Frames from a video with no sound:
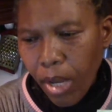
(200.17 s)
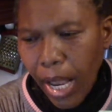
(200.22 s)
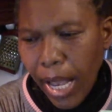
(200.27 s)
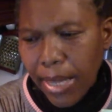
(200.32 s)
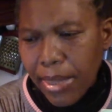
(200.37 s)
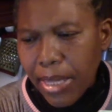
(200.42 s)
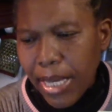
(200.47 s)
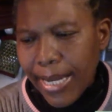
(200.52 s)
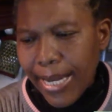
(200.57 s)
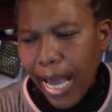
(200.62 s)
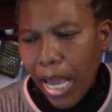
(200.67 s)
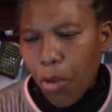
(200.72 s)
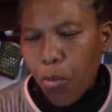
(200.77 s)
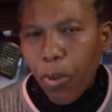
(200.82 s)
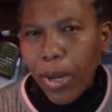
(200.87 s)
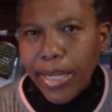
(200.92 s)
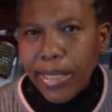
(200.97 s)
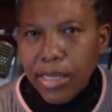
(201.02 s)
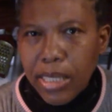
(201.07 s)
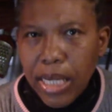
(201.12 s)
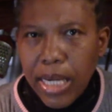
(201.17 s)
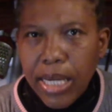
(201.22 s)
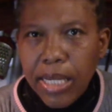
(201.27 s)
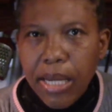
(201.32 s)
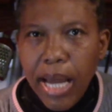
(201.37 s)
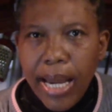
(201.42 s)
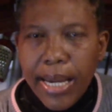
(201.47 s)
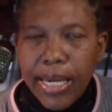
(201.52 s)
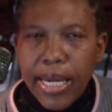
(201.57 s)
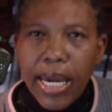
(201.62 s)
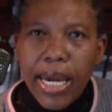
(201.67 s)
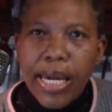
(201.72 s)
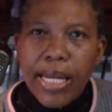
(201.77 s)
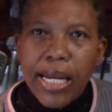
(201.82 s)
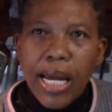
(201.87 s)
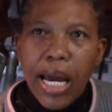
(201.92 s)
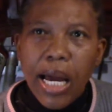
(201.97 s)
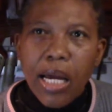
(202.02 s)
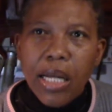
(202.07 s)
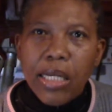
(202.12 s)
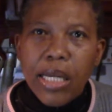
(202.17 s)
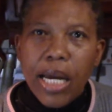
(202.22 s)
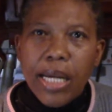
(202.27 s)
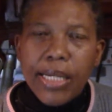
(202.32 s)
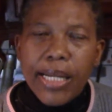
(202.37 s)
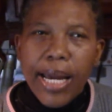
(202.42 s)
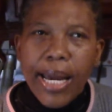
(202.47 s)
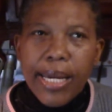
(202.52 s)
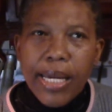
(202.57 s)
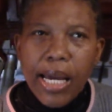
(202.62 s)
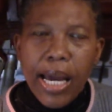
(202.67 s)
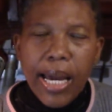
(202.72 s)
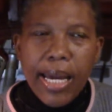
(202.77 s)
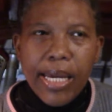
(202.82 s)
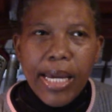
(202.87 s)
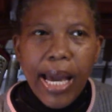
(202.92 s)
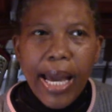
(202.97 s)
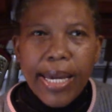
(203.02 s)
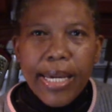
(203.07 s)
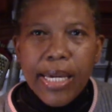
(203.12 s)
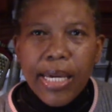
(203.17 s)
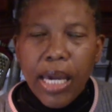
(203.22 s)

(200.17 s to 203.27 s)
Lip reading: And then I went in again and I